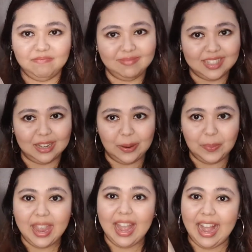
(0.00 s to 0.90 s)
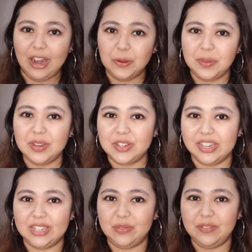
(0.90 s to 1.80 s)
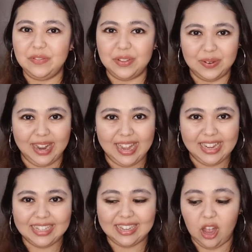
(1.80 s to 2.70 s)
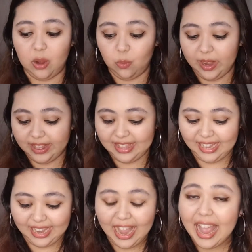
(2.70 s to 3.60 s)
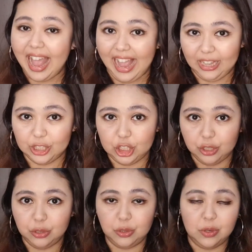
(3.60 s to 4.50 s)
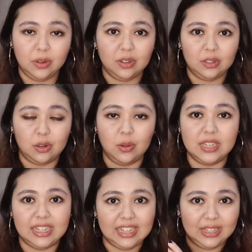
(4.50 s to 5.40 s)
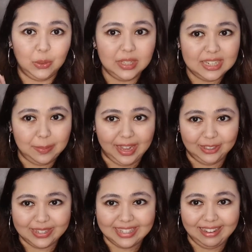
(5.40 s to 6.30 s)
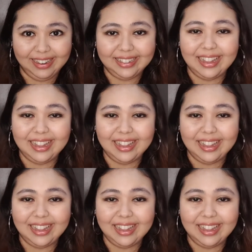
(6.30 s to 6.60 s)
So I hope you enjoyed this review, guys, on what the Aldo Crodia quilted bag looks like.